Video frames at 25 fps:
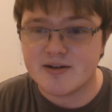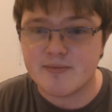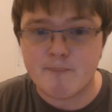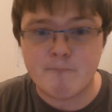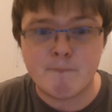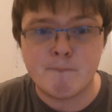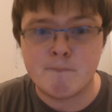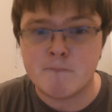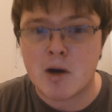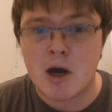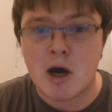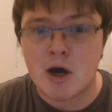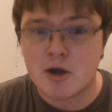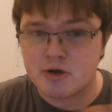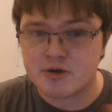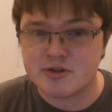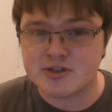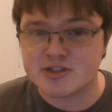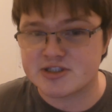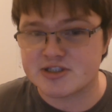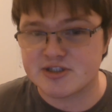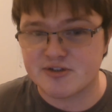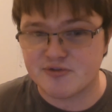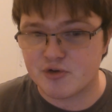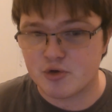Modern
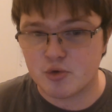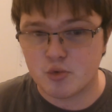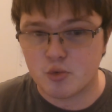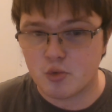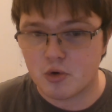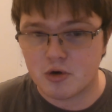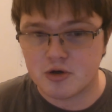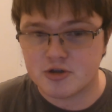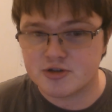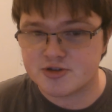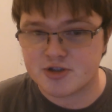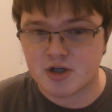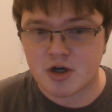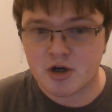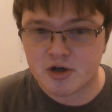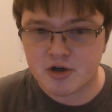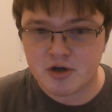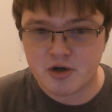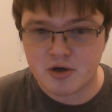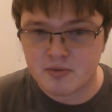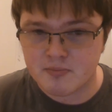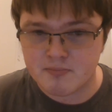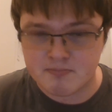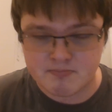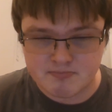civil wars
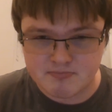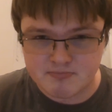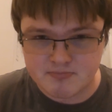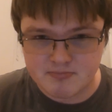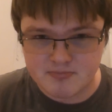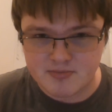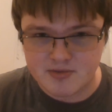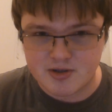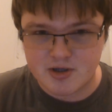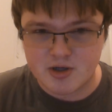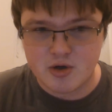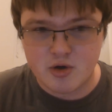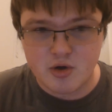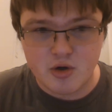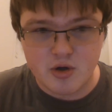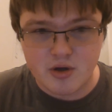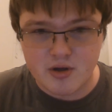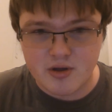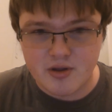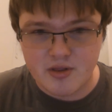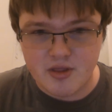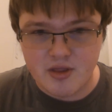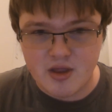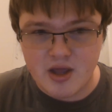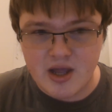are
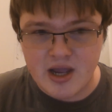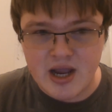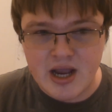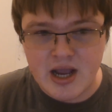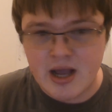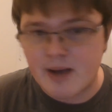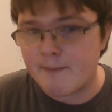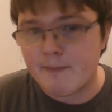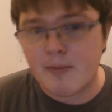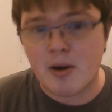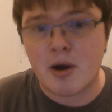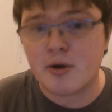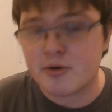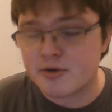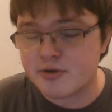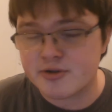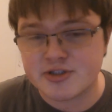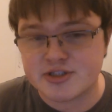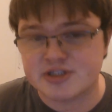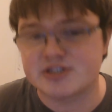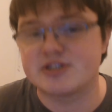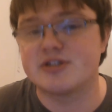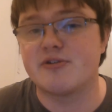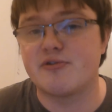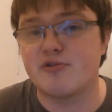a modern
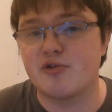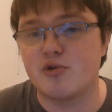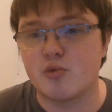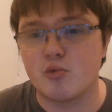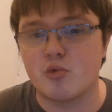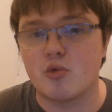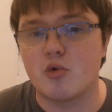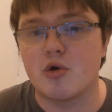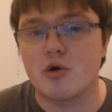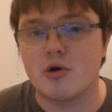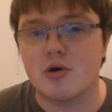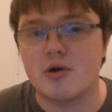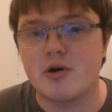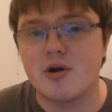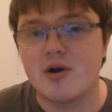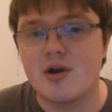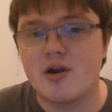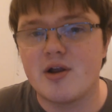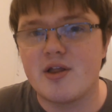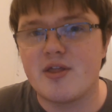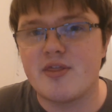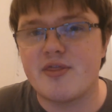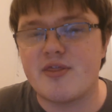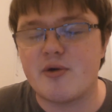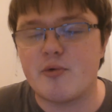civil war
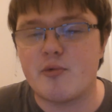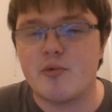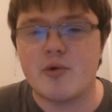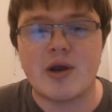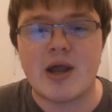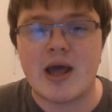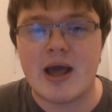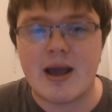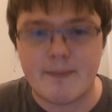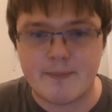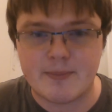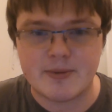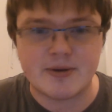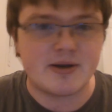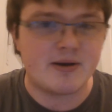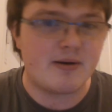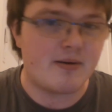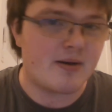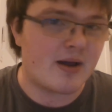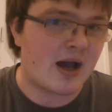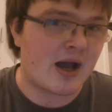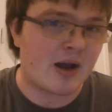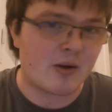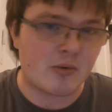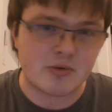that would happen
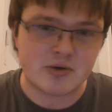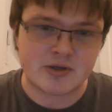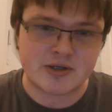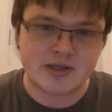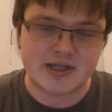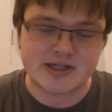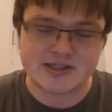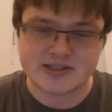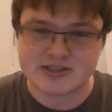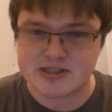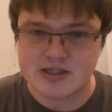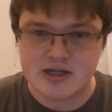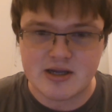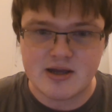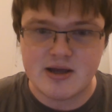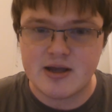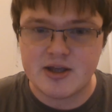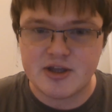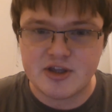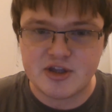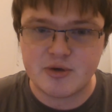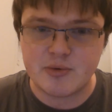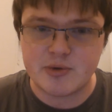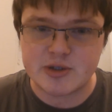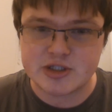in, I would guess,
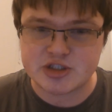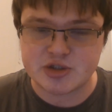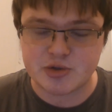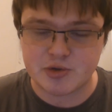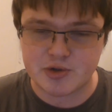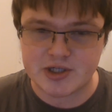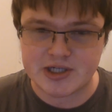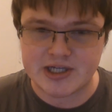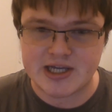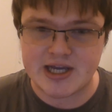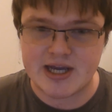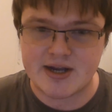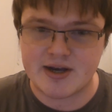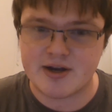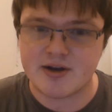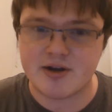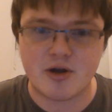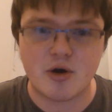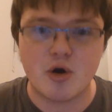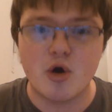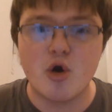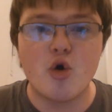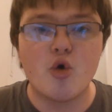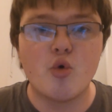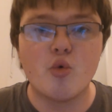U.S. or
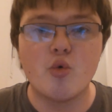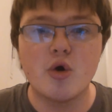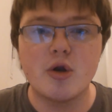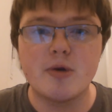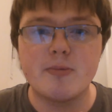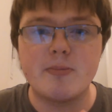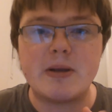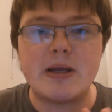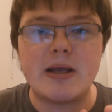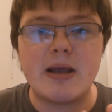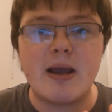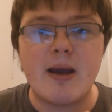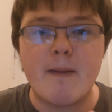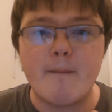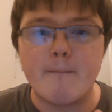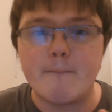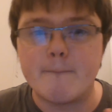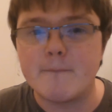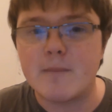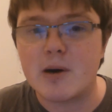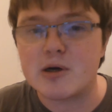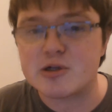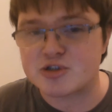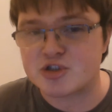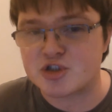Canada would be
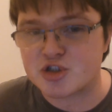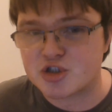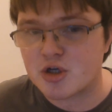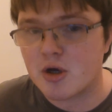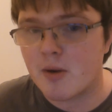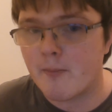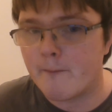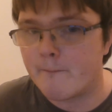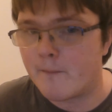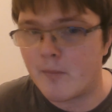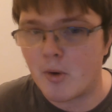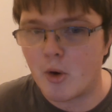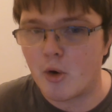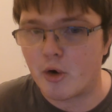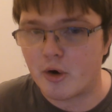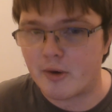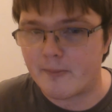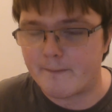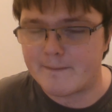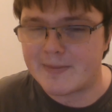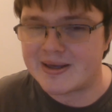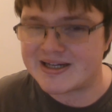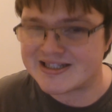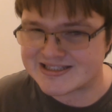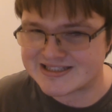much more
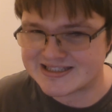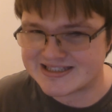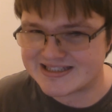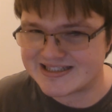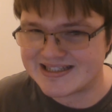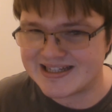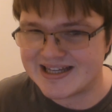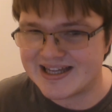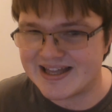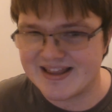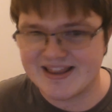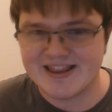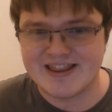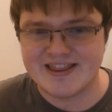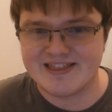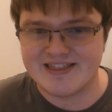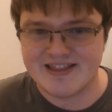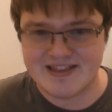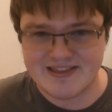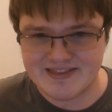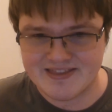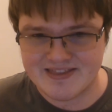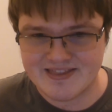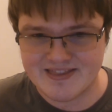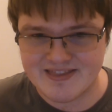messy
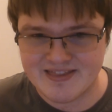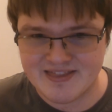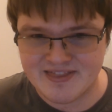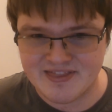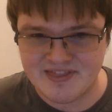than